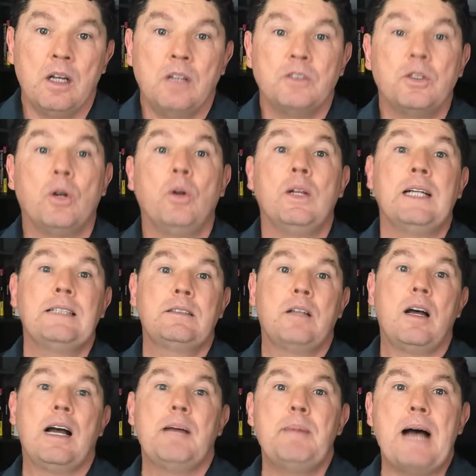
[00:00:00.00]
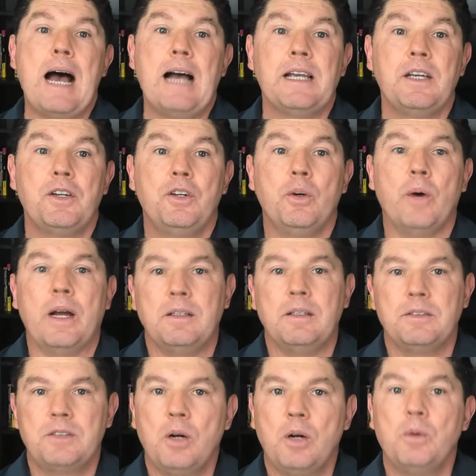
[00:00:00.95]
So let's talk about how you do it.
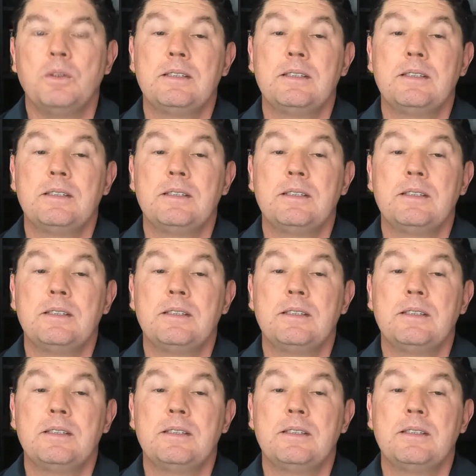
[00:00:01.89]
So,